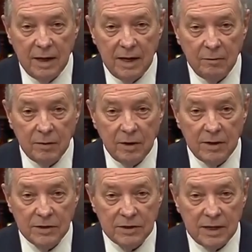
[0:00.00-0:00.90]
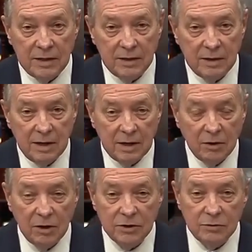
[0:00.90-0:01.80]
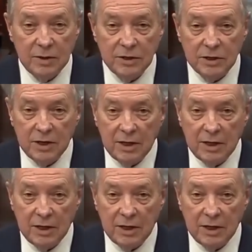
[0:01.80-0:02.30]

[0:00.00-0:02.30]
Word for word: And he went on to say that incarceration